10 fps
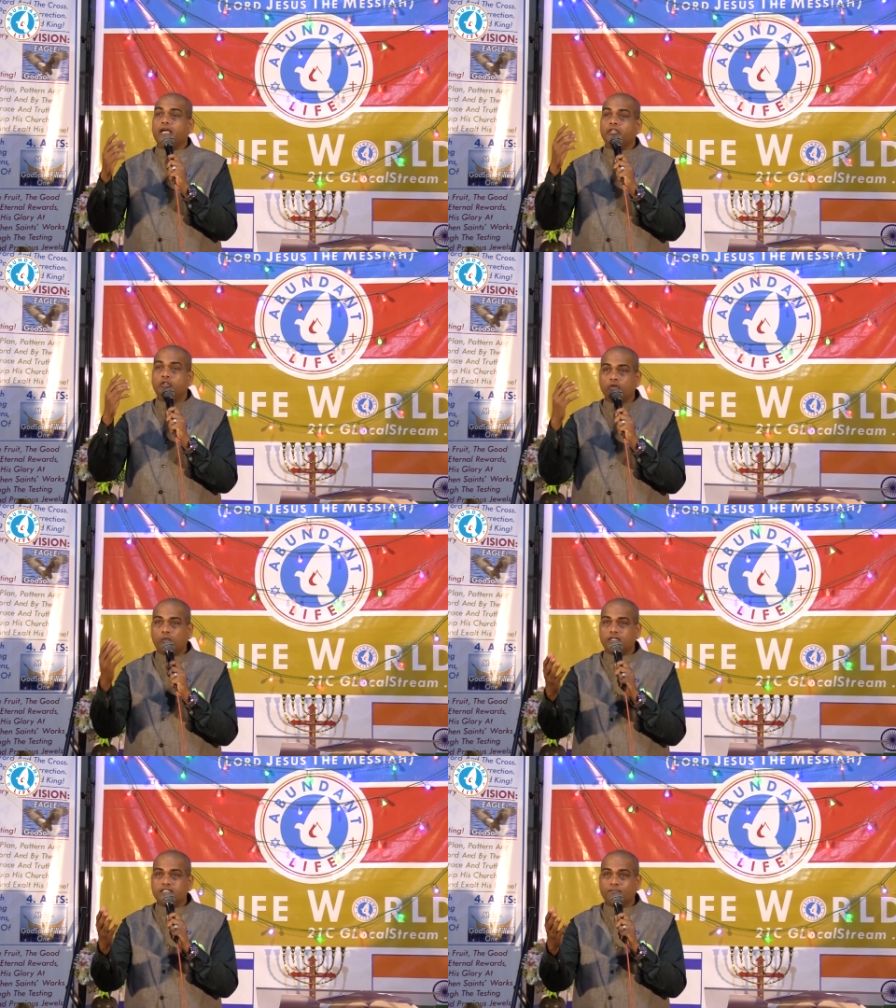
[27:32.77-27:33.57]
You know
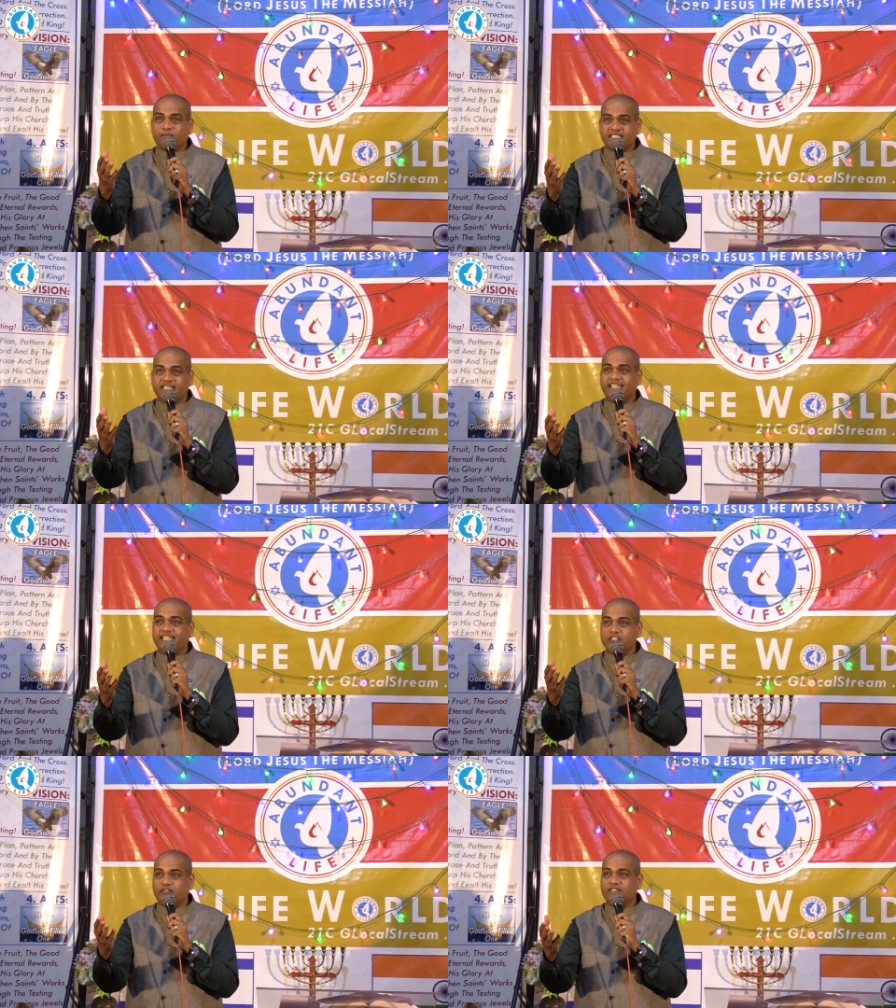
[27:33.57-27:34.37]
what is the
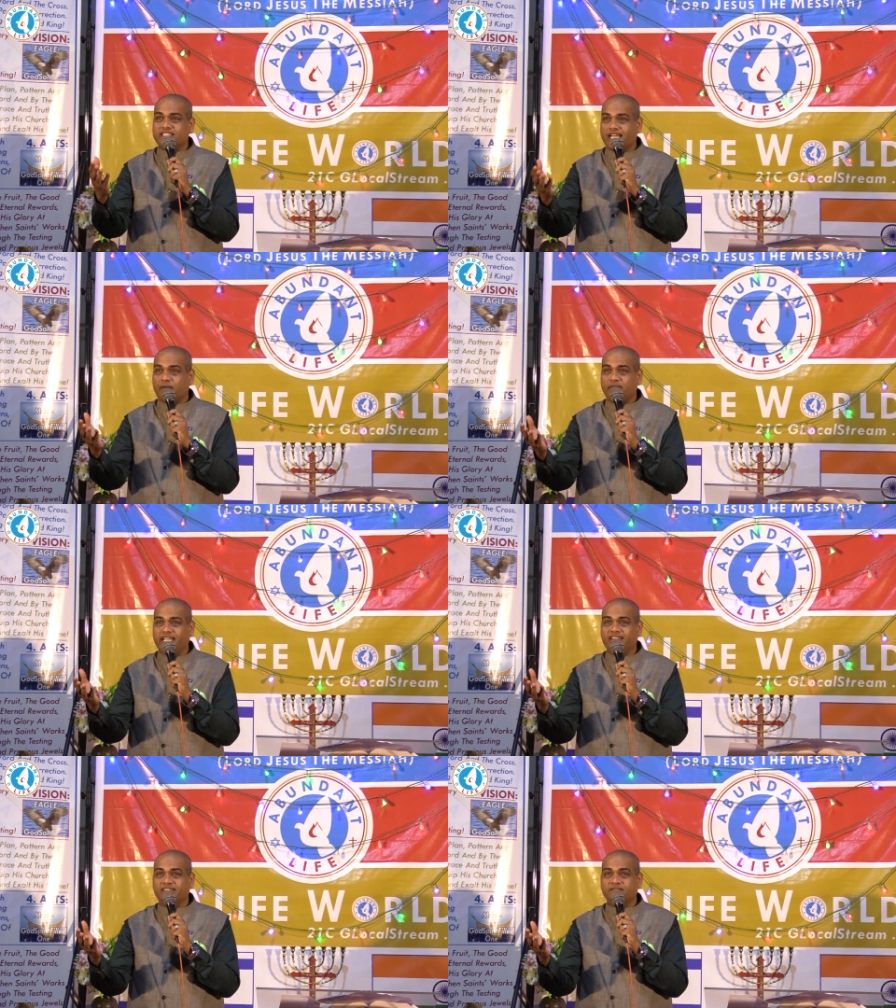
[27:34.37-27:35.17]
percentage of this
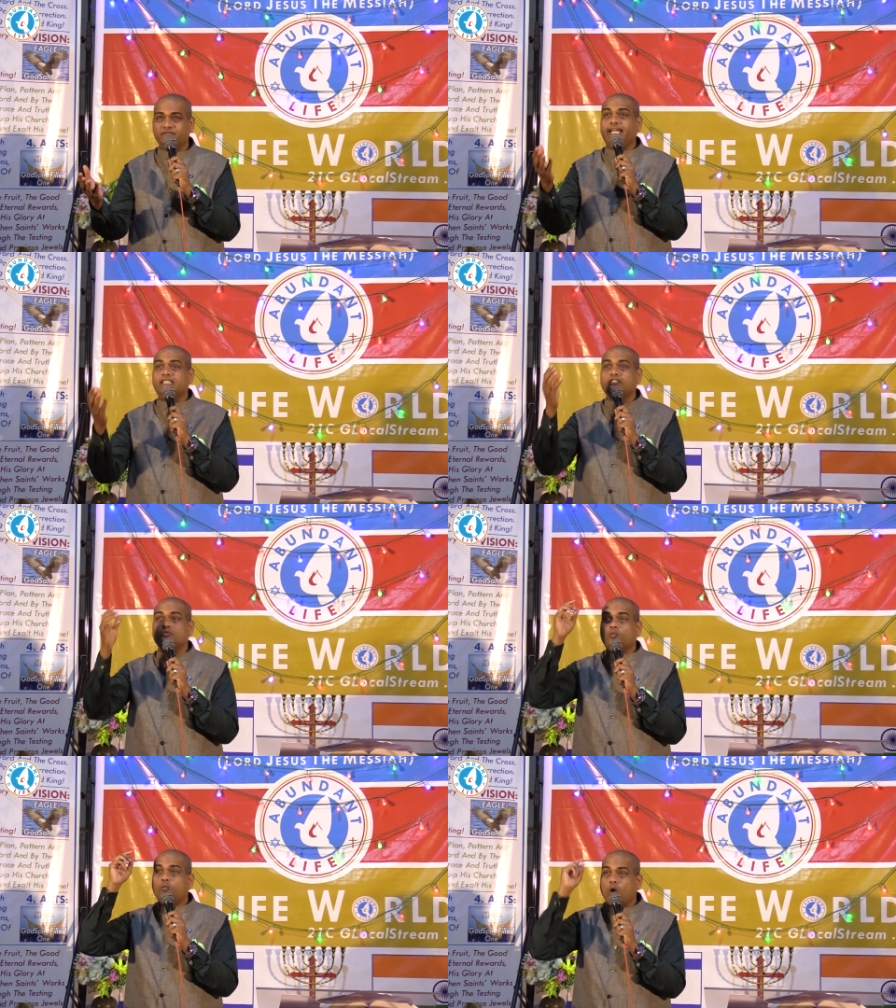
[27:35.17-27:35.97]
happening?
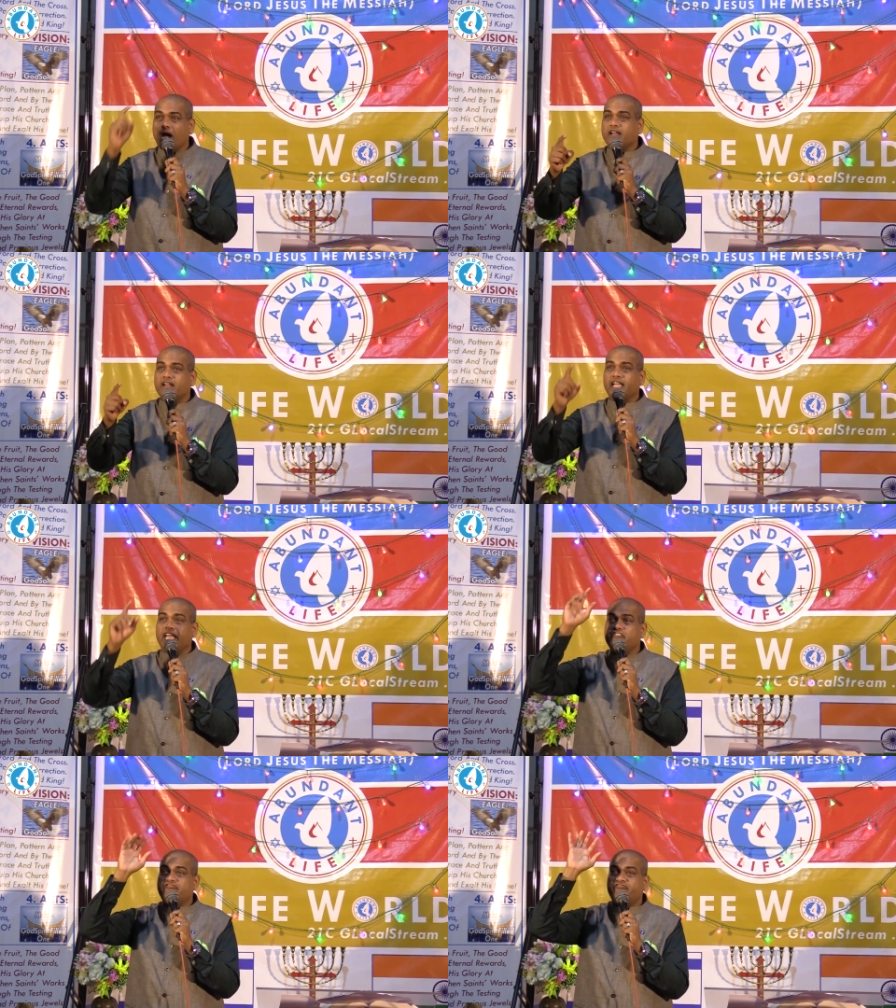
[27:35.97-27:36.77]
It's one
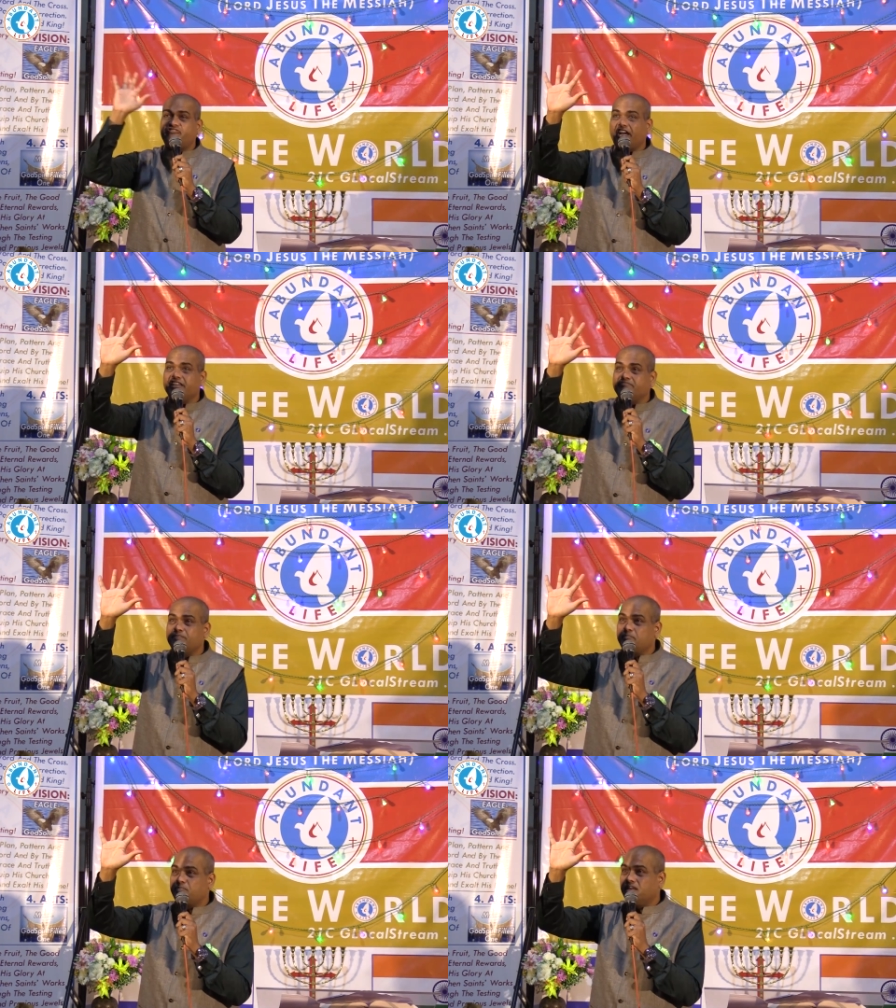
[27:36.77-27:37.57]
in five
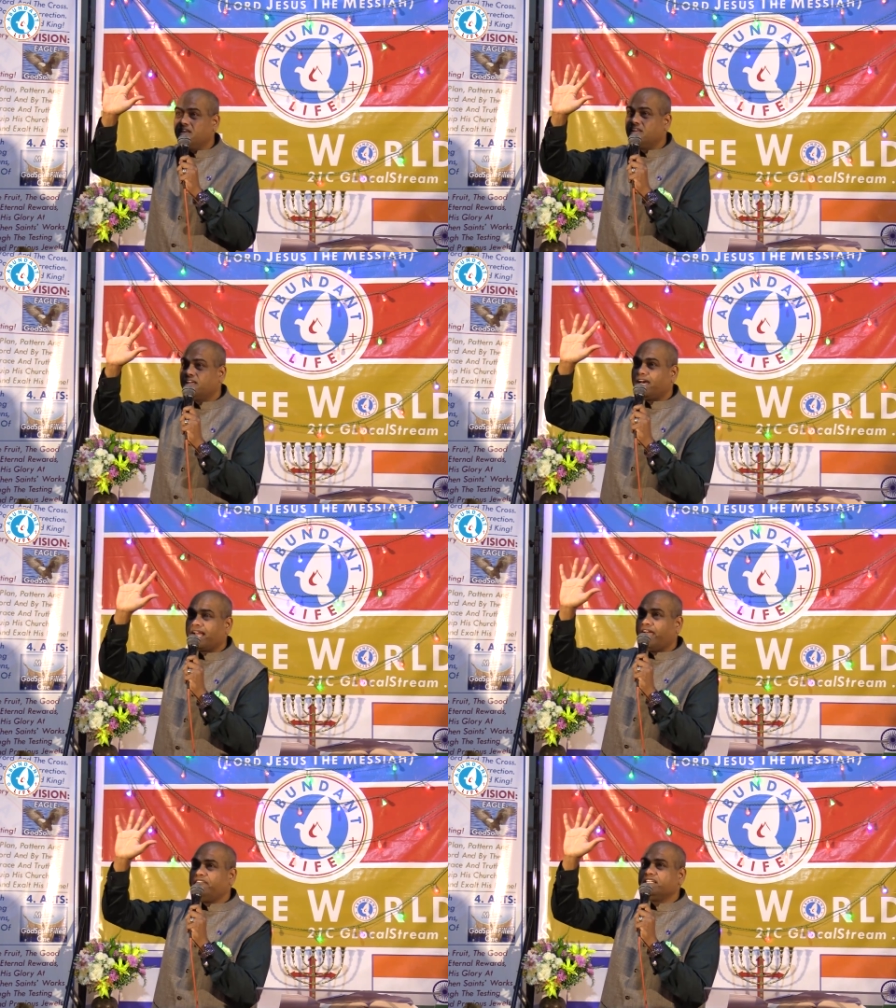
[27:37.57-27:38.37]
people
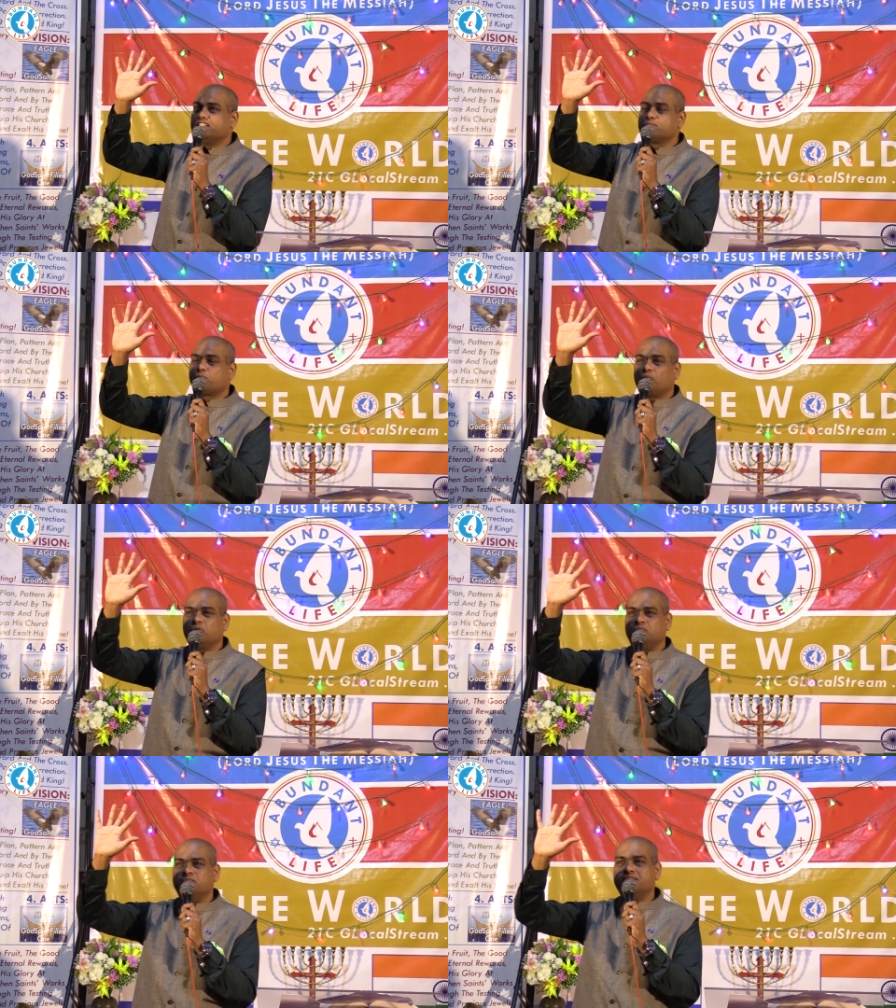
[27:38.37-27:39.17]
are having this
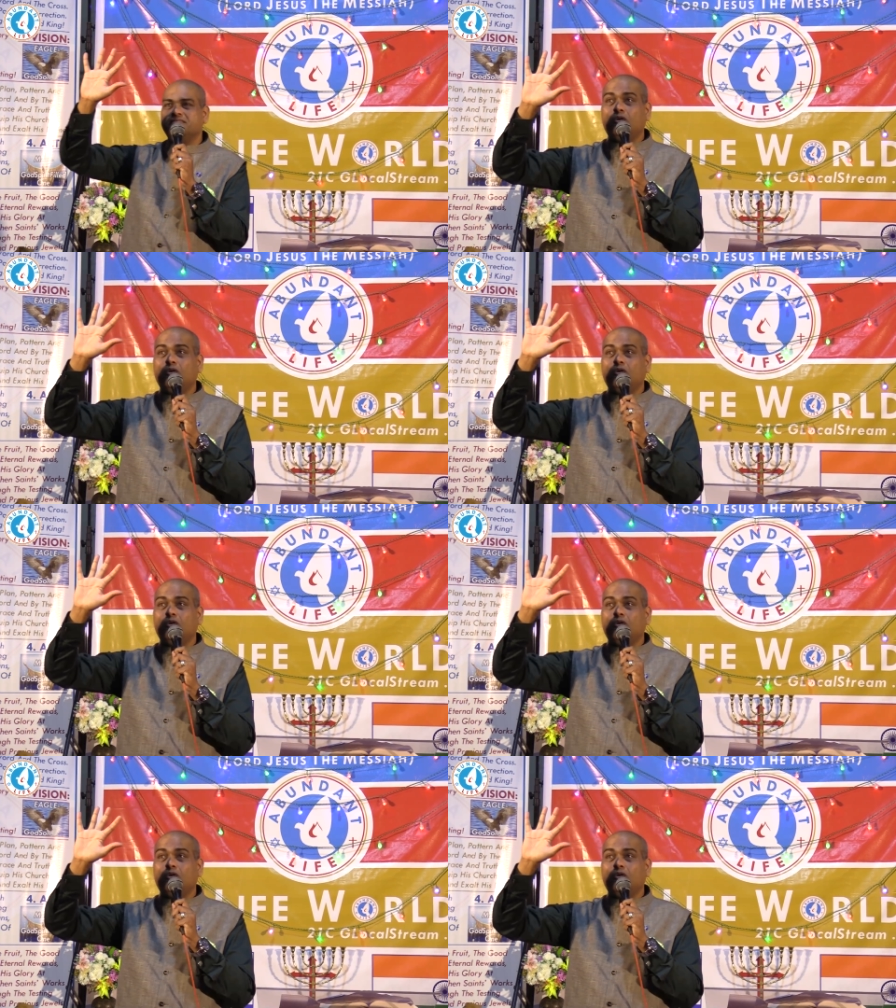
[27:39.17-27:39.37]
problem.